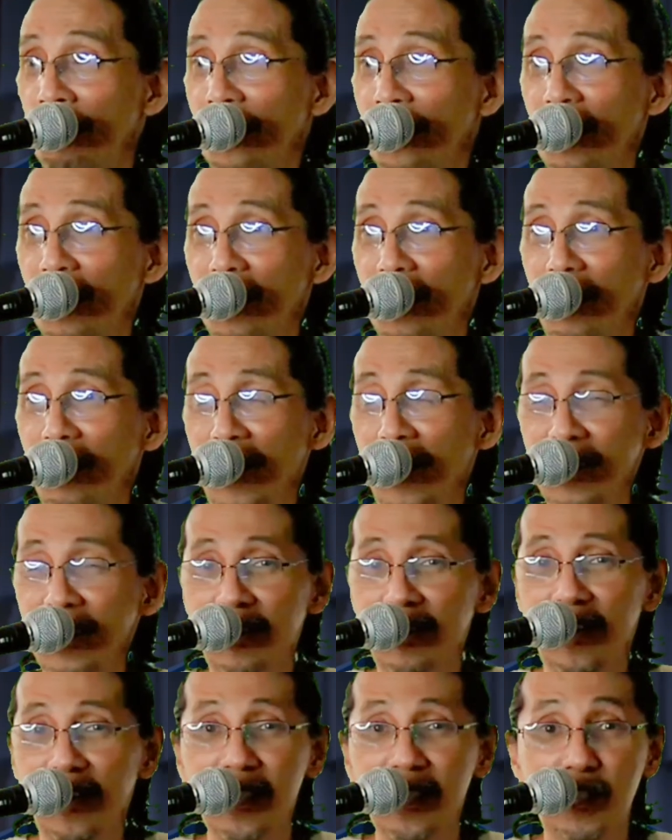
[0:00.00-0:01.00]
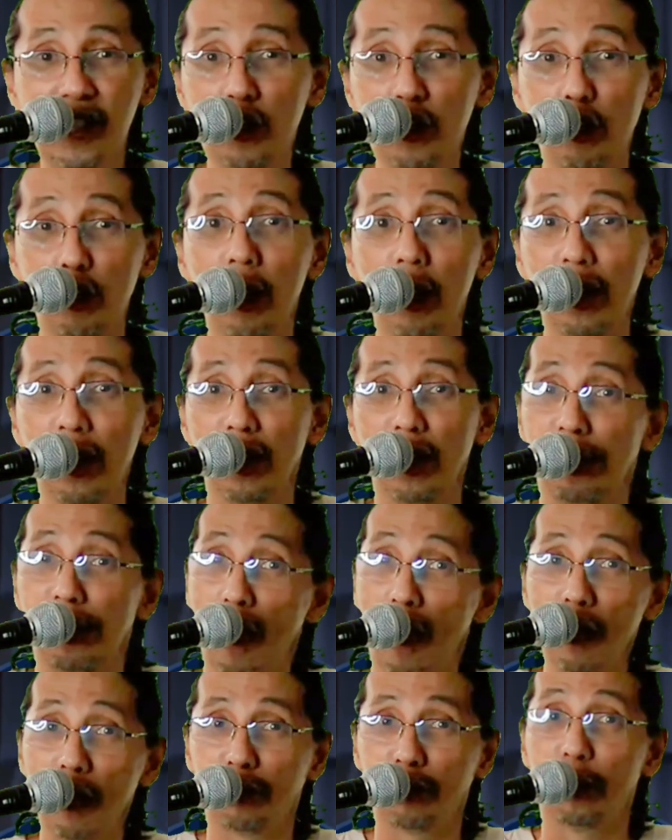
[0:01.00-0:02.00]
Uh, has, has a strong enough
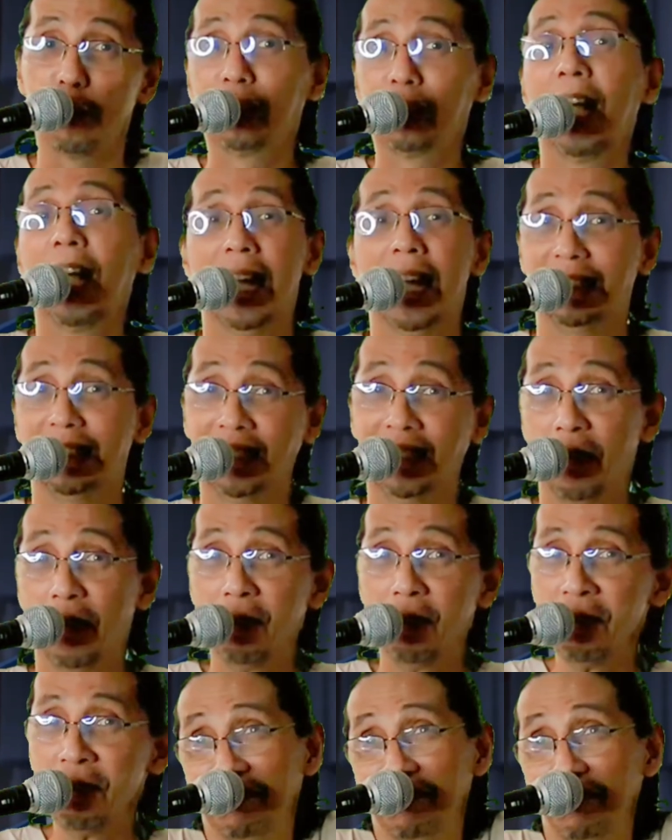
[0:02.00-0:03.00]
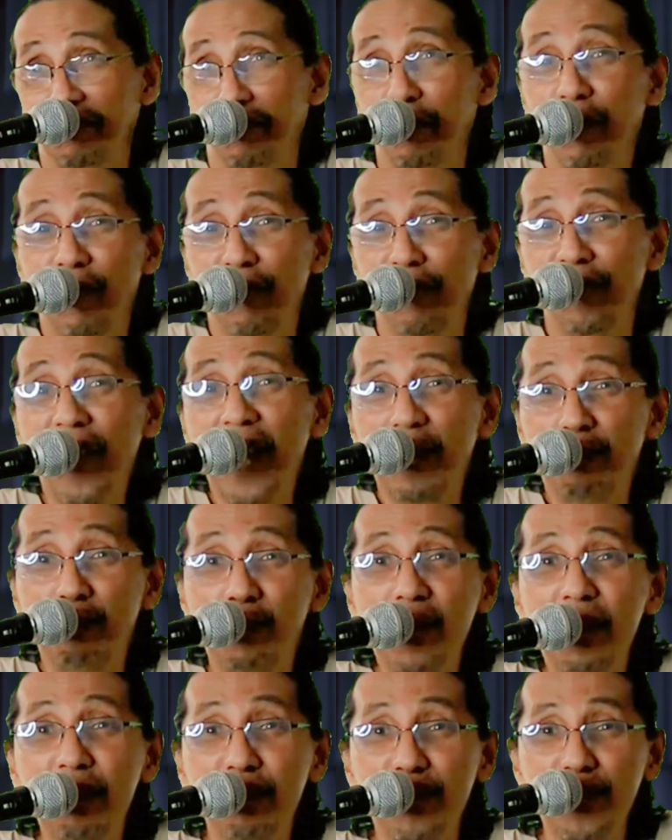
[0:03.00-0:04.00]
heart for that. For a
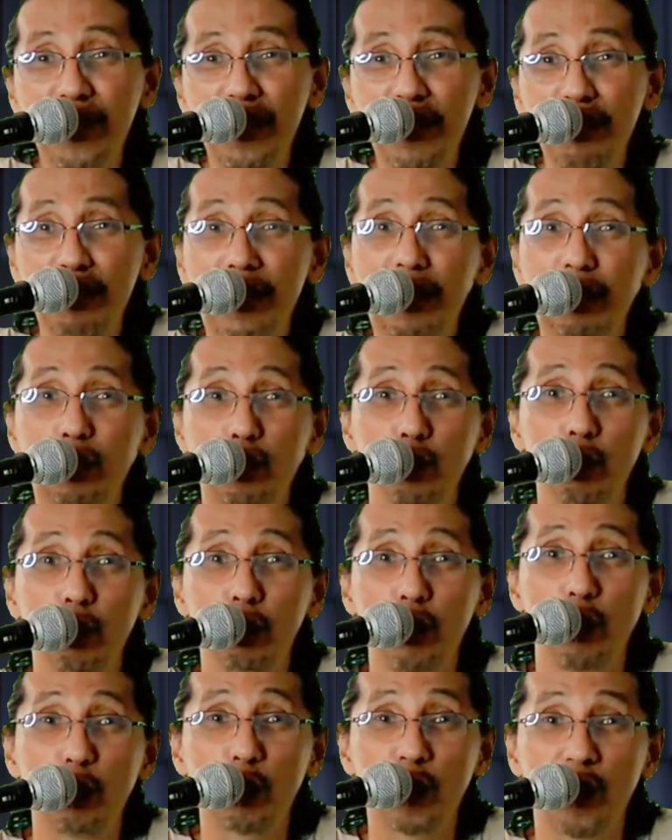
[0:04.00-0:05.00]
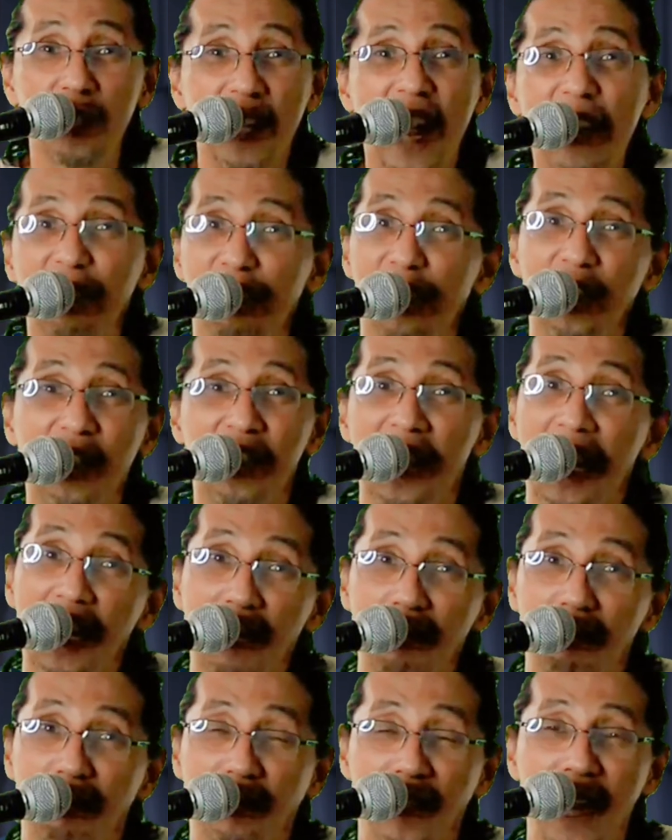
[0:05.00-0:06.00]
fact, being visited by two ghosts at the
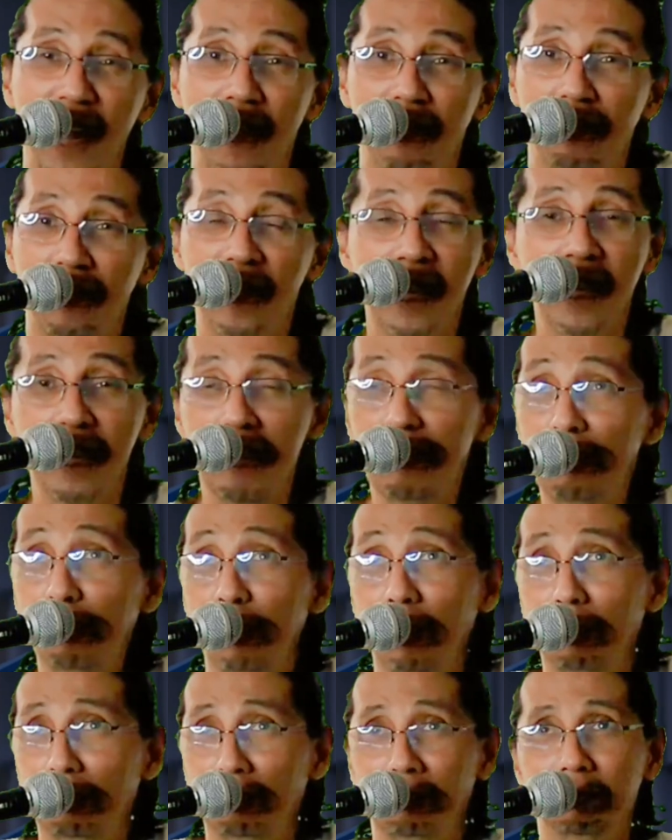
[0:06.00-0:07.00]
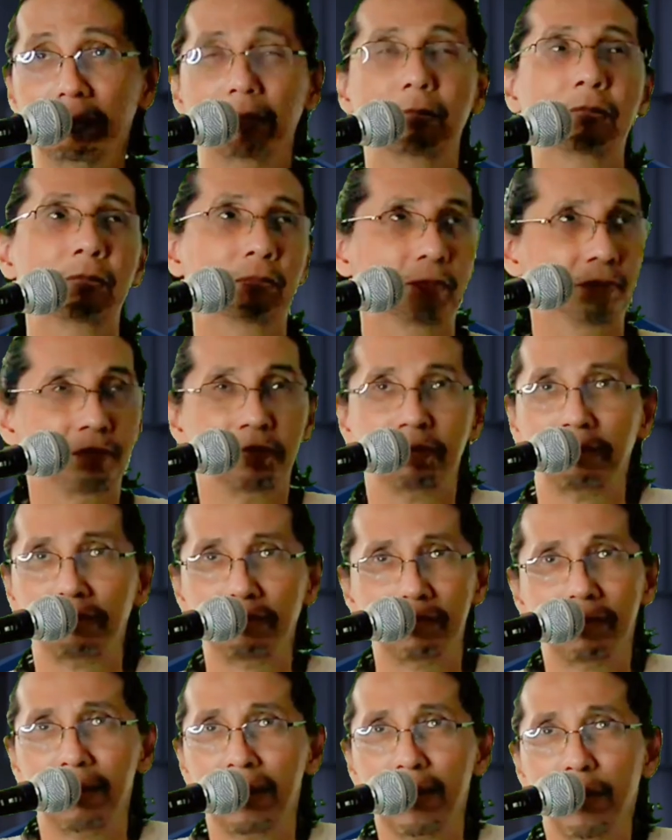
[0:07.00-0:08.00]
same time will,
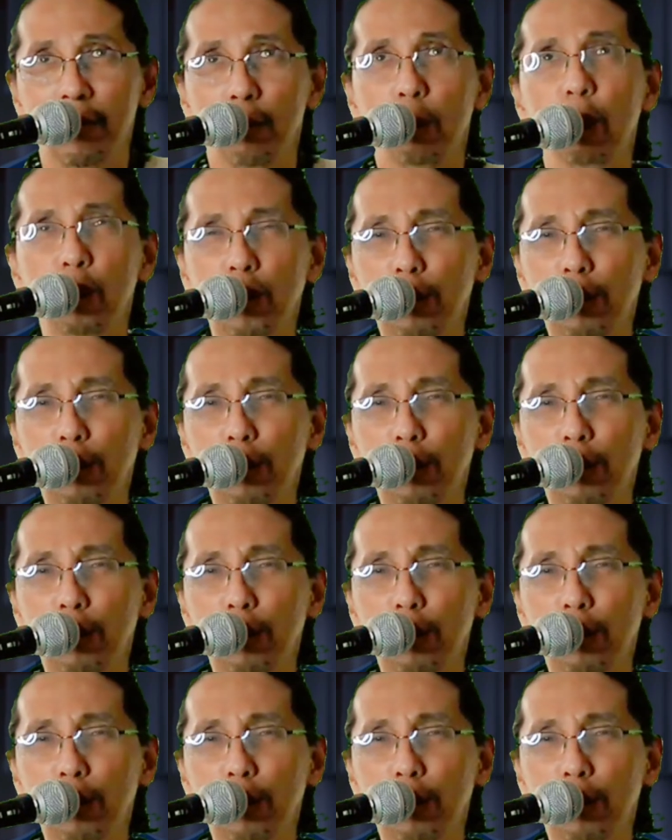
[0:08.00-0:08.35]
will